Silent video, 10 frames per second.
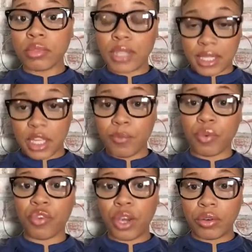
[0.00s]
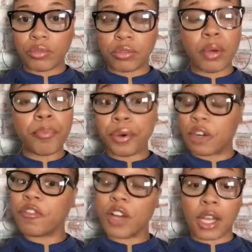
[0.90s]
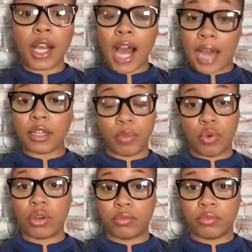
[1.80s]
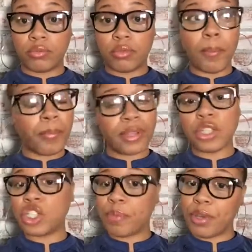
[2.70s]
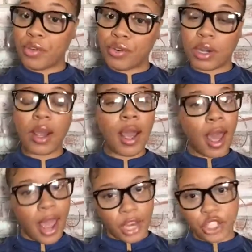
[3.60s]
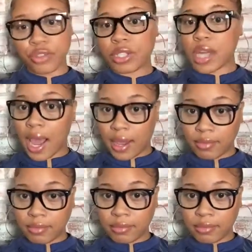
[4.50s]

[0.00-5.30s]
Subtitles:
let's keep it real. Put a fucking condom on. Put the Jimmy on extra tight.